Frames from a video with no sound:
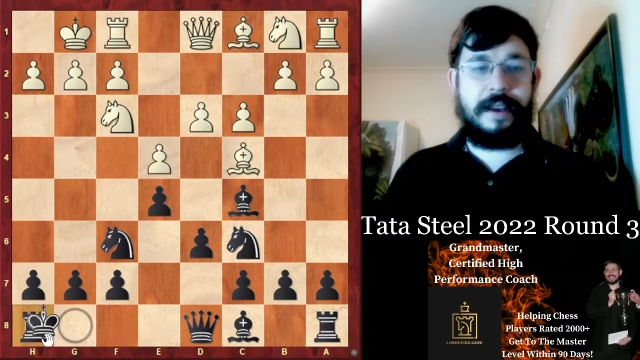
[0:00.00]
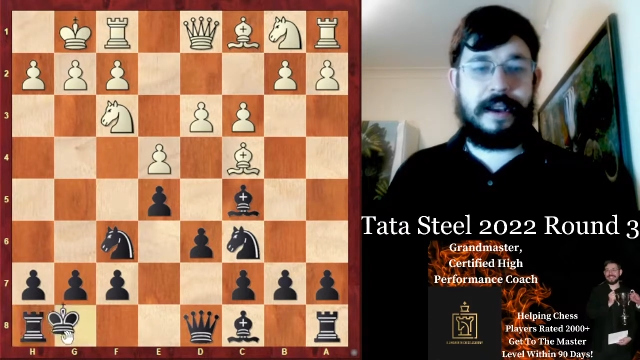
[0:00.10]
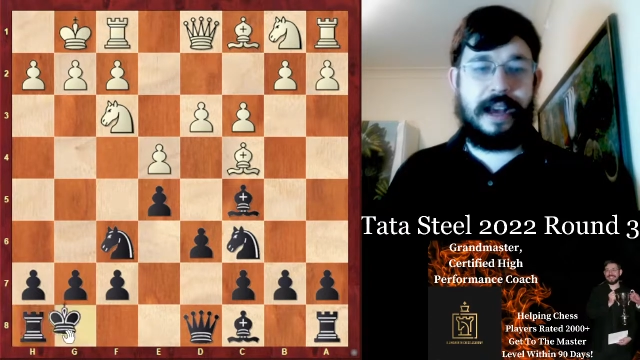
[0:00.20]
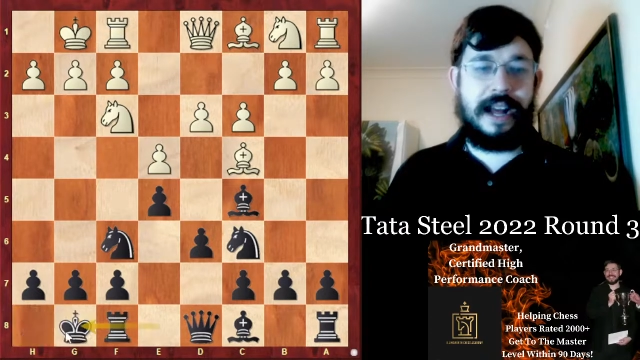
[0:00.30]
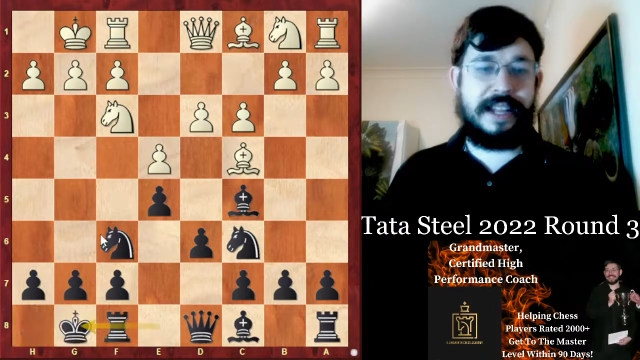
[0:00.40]

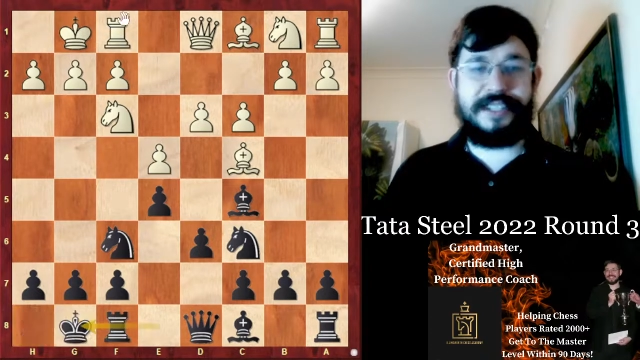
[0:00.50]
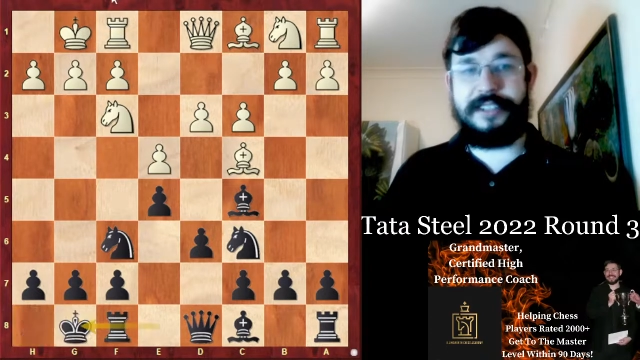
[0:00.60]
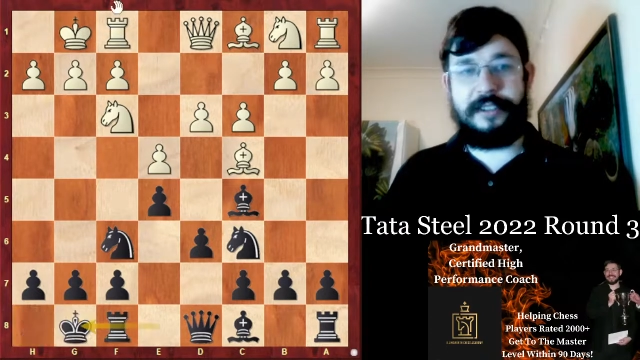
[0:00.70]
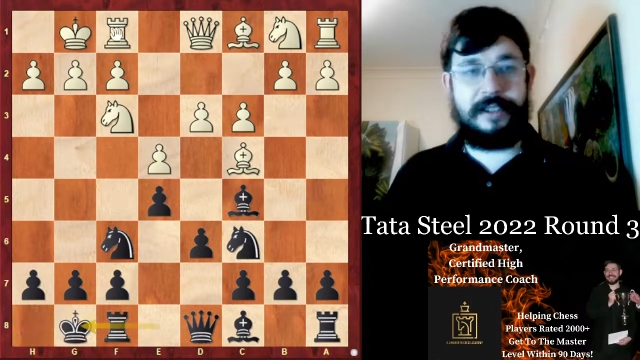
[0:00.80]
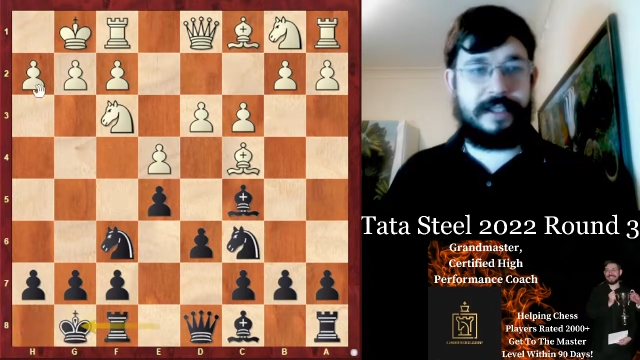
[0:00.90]

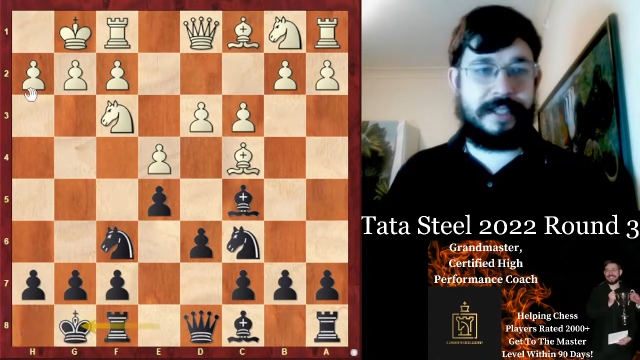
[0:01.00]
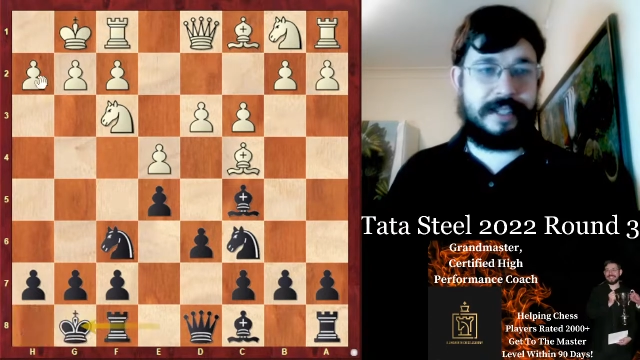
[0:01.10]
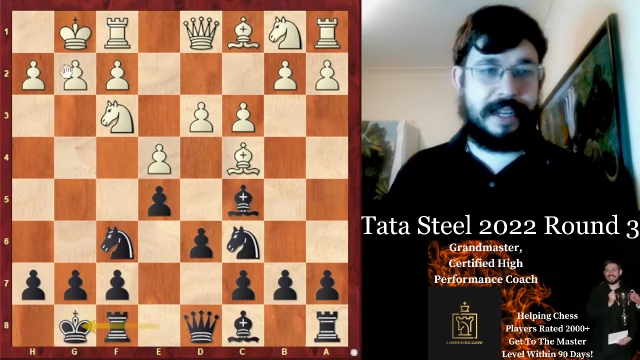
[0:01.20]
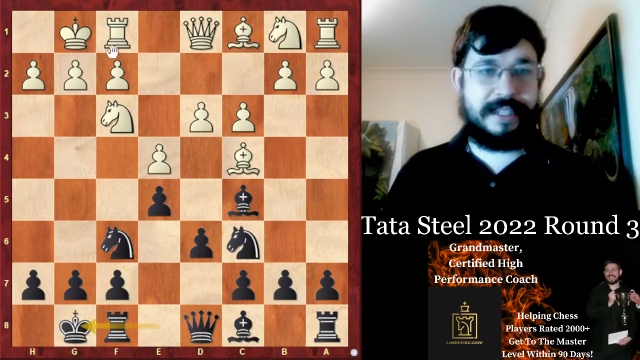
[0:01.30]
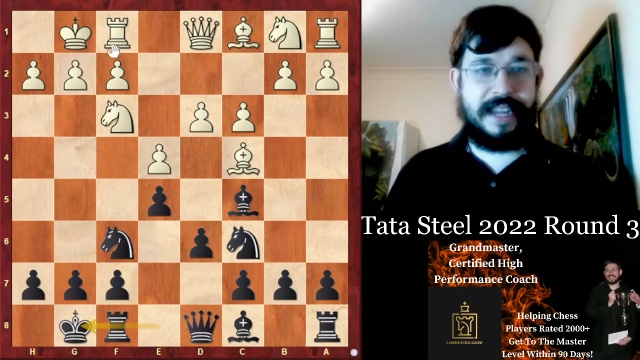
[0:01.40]

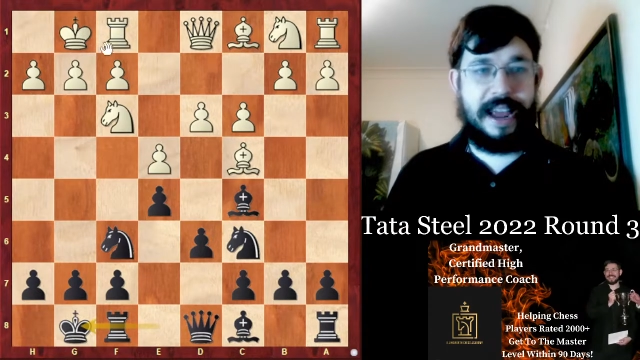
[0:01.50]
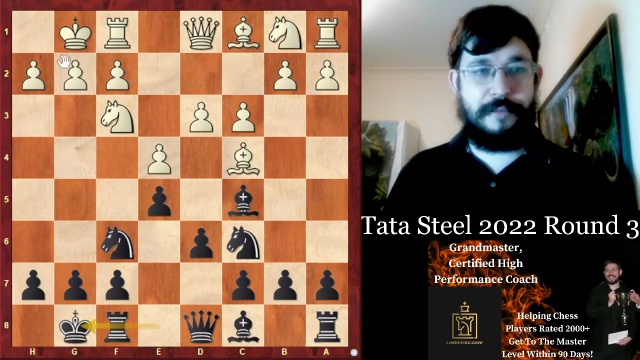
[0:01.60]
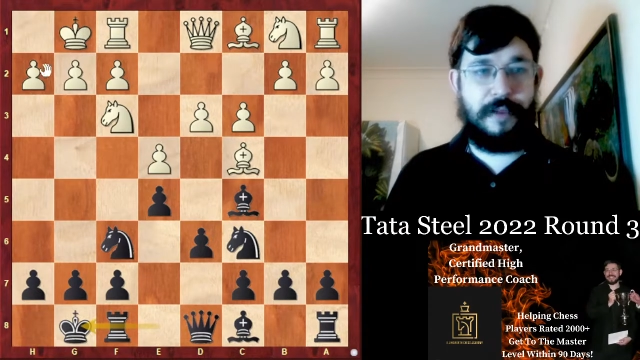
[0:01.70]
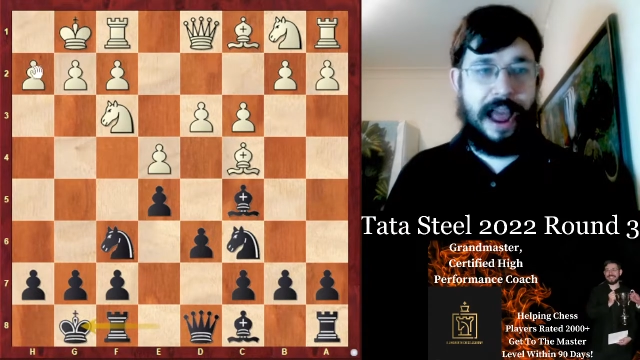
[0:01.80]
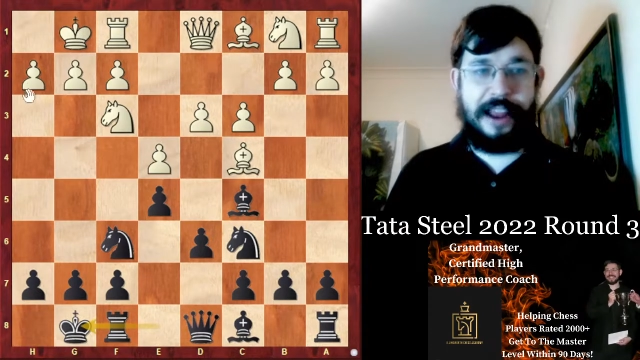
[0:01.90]
let's
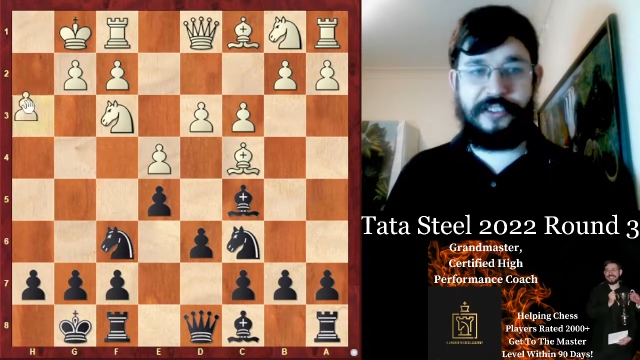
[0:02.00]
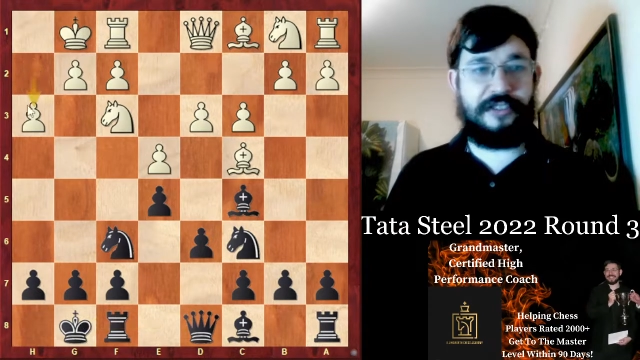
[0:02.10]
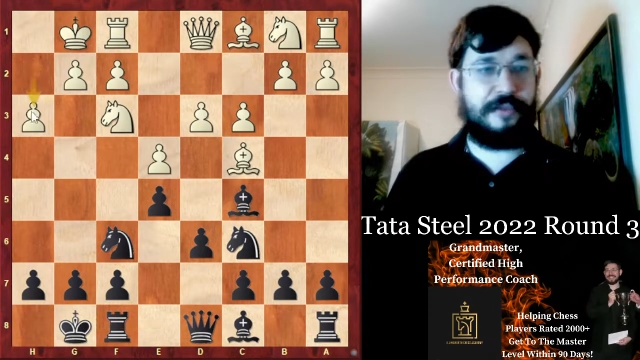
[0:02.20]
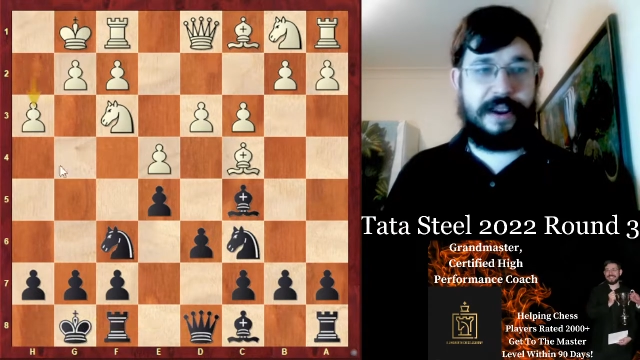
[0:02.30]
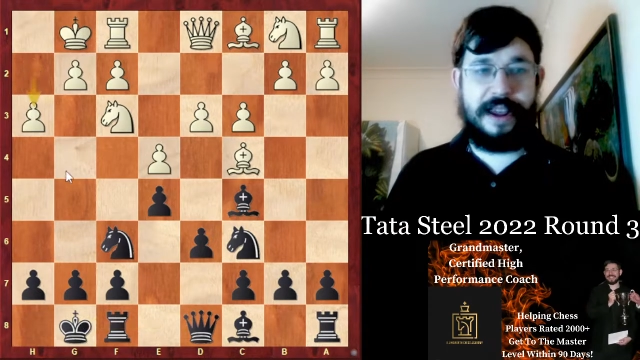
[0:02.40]
say
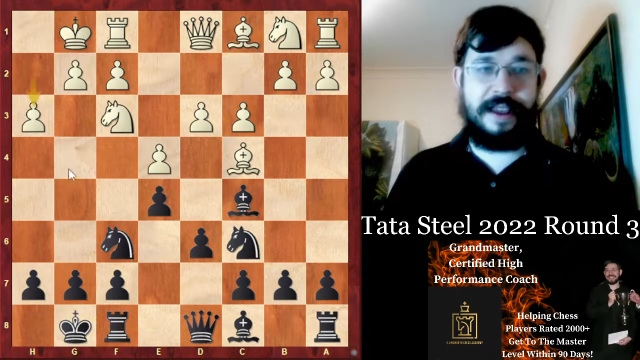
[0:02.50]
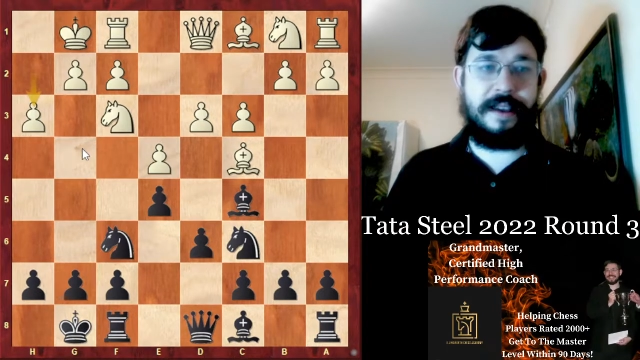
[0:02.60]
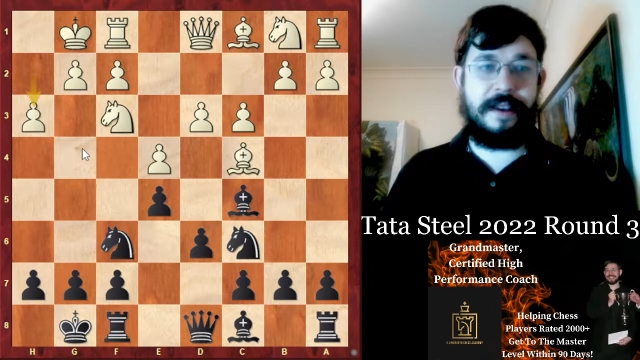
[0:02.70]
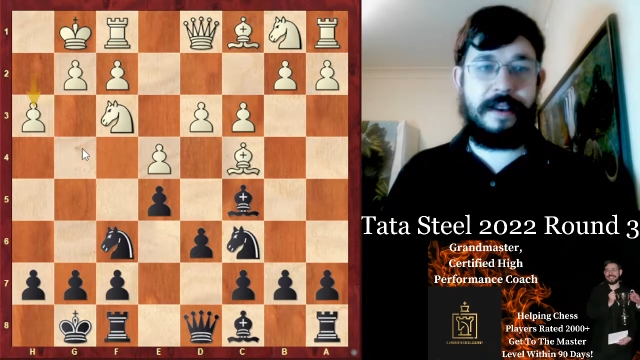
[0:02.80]
h3.